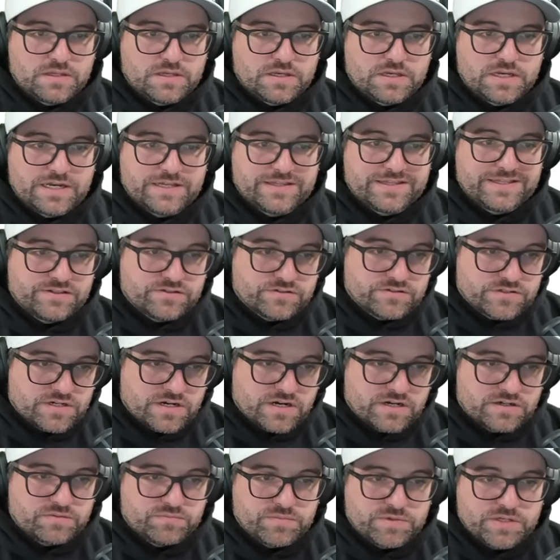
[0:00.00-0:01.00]
I think there's an
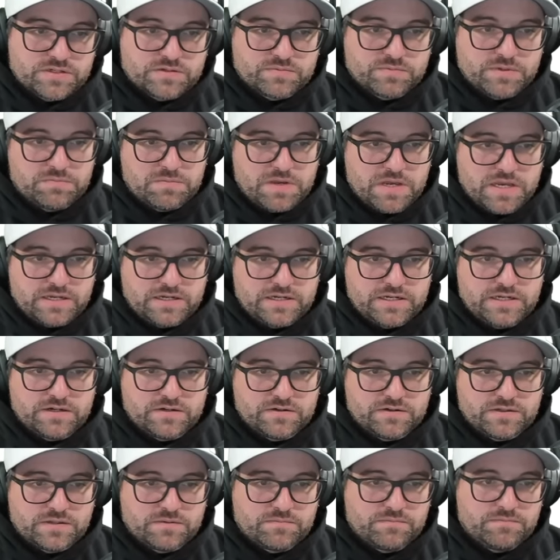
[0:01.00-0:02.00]
argument to be made
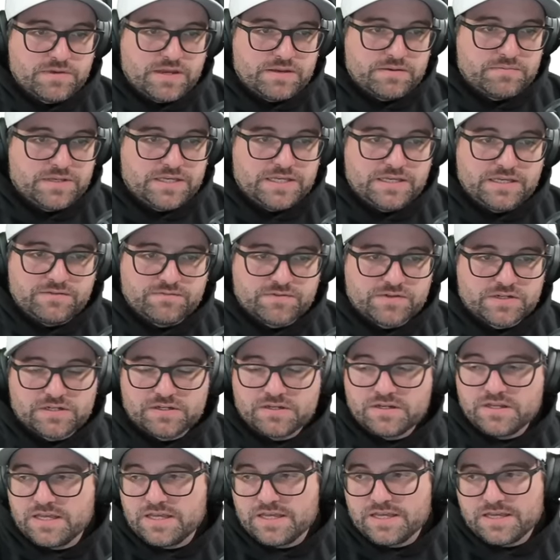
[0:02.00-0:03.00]
here that maybe
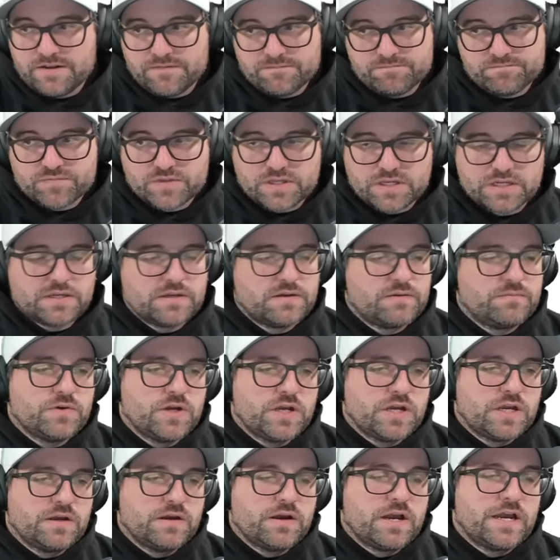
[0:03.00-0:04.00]
even like
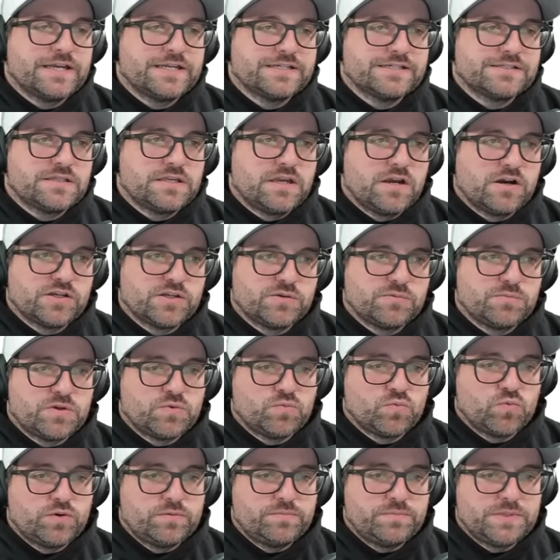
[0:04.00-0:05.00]
I guess the
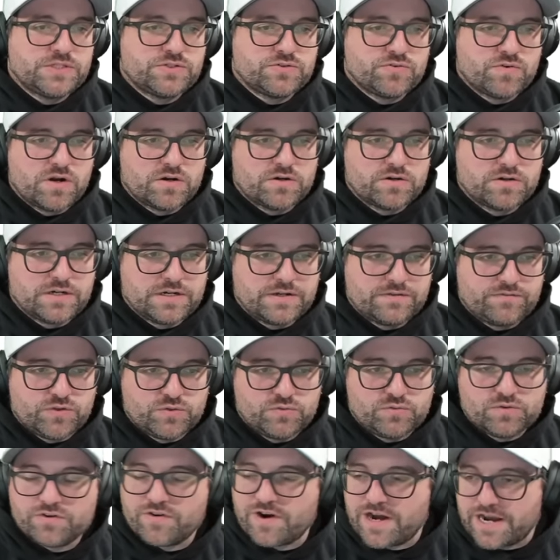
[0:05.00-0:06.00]
argument would be stronger if
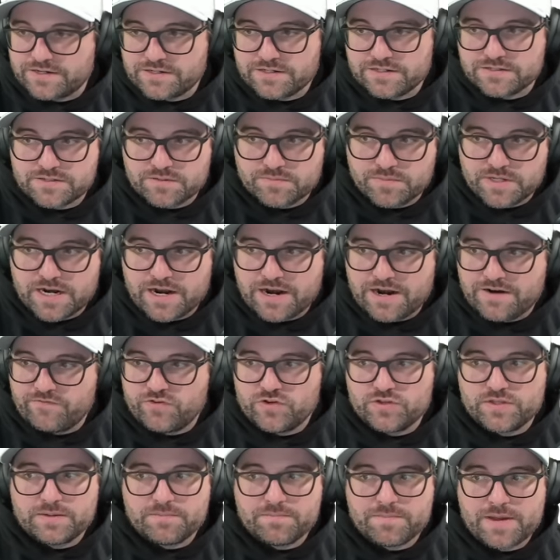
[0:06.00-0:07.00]
you cracked and submit
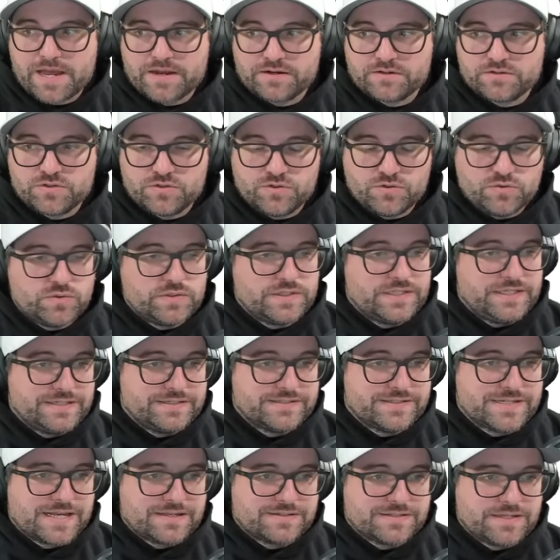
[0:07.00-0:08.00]
everything back to the
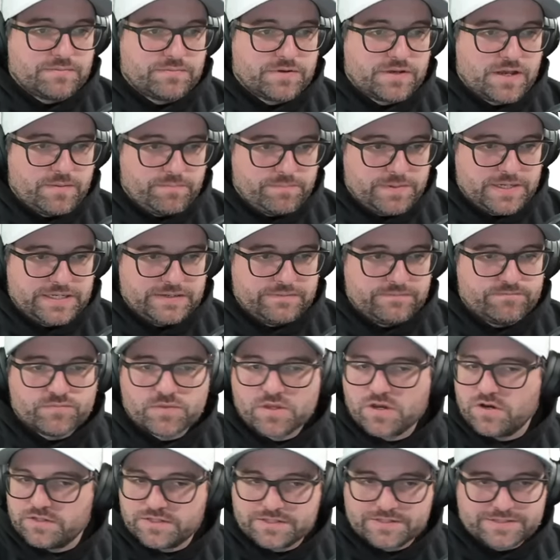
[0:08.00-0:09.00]
exact same company,
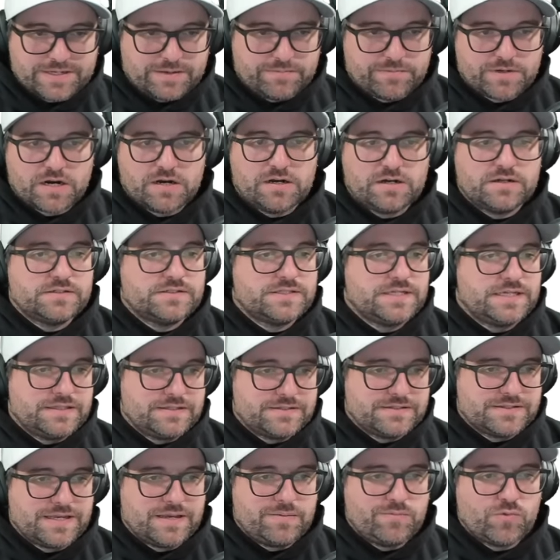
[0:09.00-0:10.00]
all the same cards in
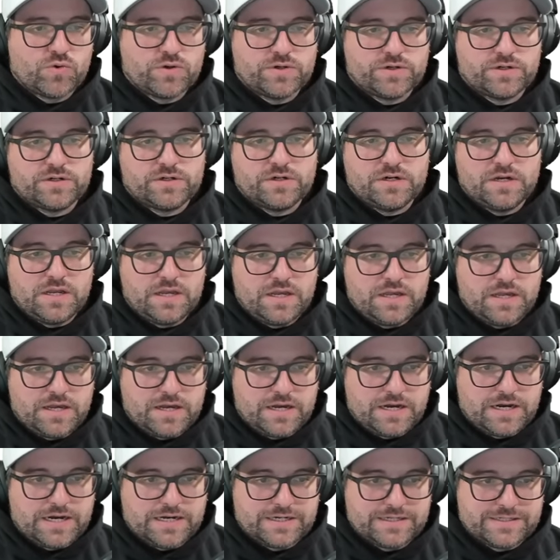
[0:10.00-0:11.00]
the same order,
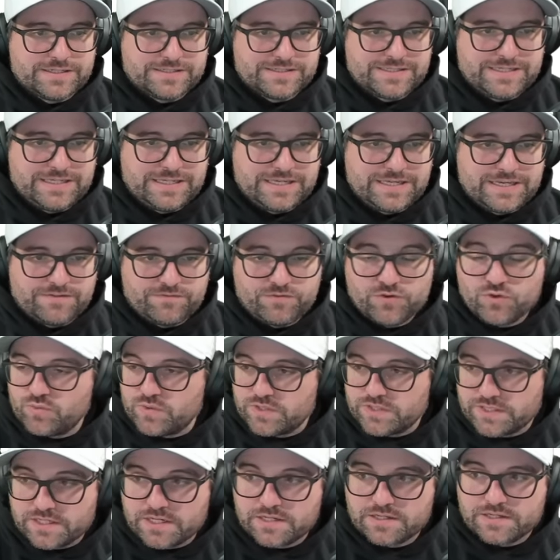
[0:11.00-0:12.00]
uh, to see if you
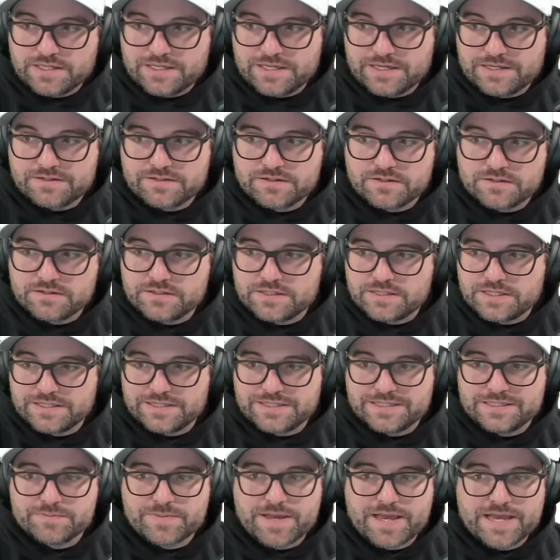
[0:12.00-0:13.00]
would get get
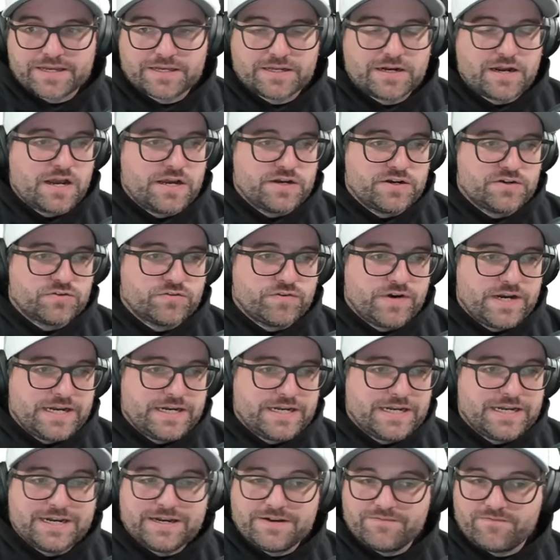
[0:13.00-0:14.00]
these back in a higher
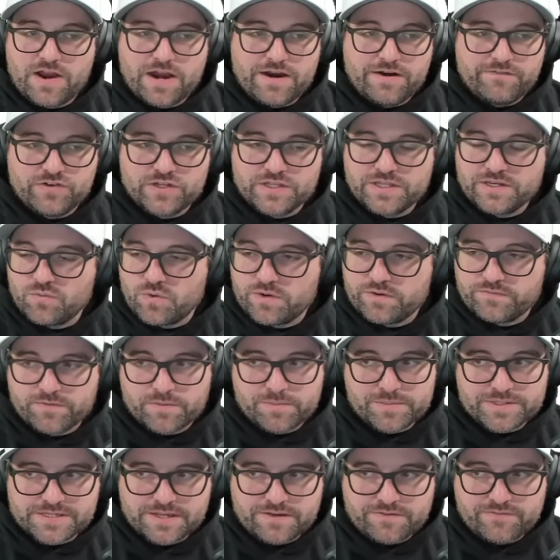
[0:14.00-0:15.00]
grade. And if everything went
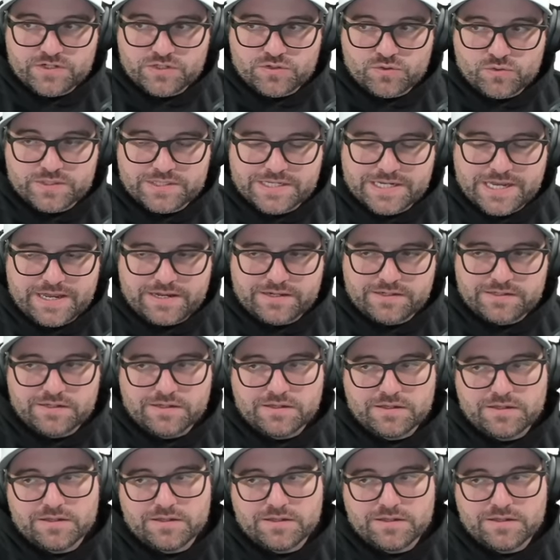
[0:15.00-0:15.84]
from a seven to a ten,